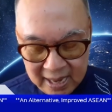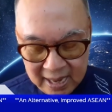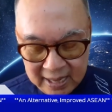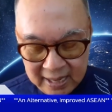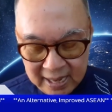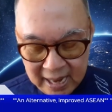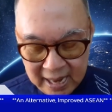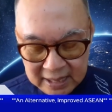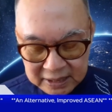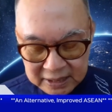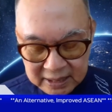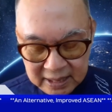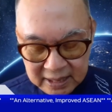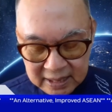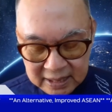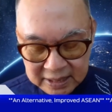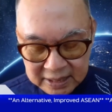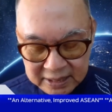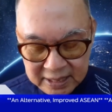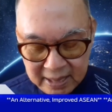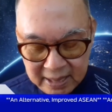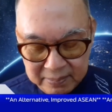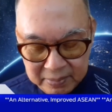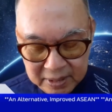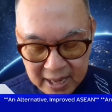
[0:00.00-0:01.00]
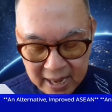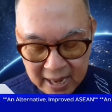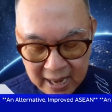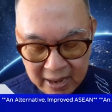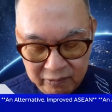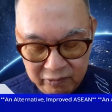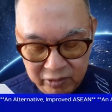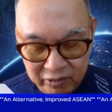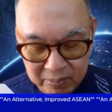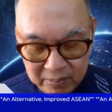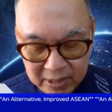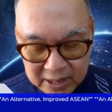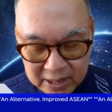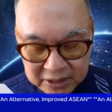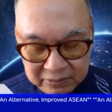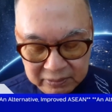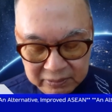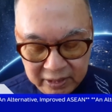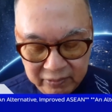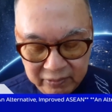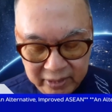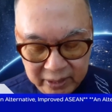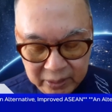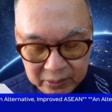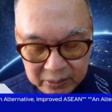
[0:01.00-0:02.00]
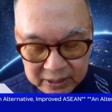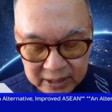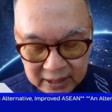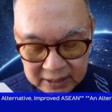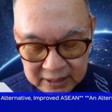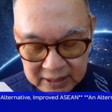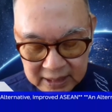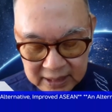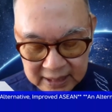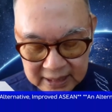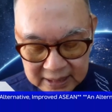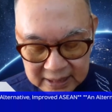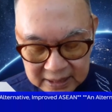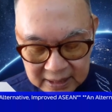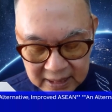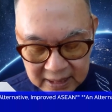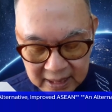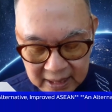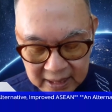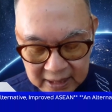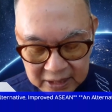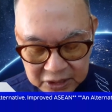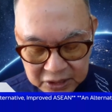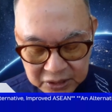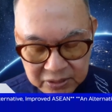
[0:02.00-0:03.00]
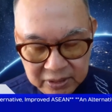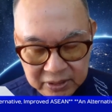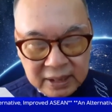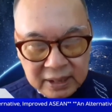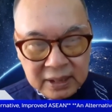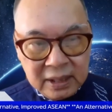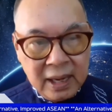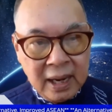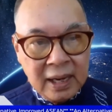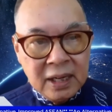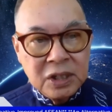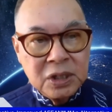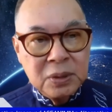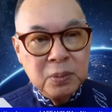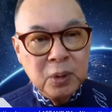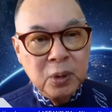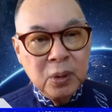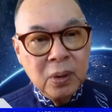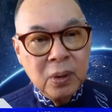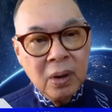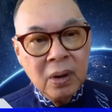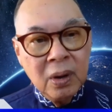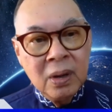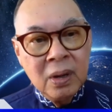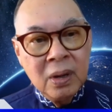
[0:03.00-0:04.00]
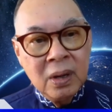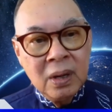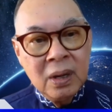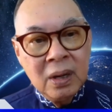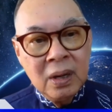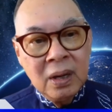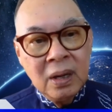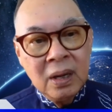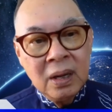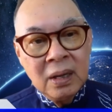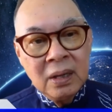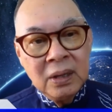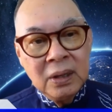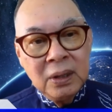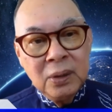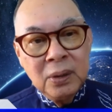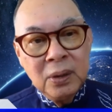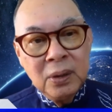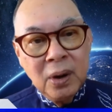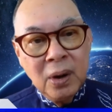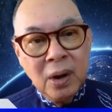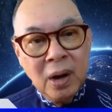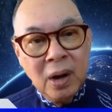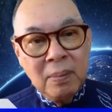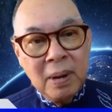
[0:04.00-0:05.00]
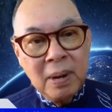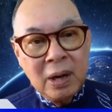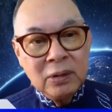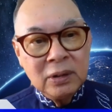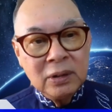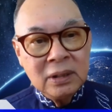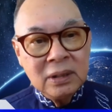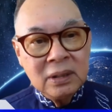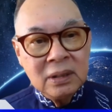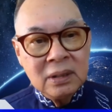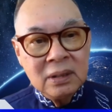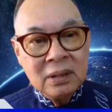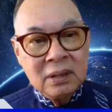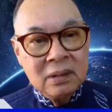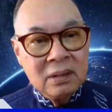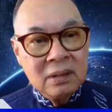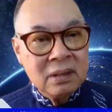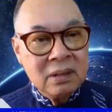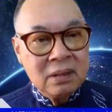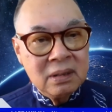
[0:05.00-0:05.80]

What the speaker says: And at the same time, we must review the history textbook, about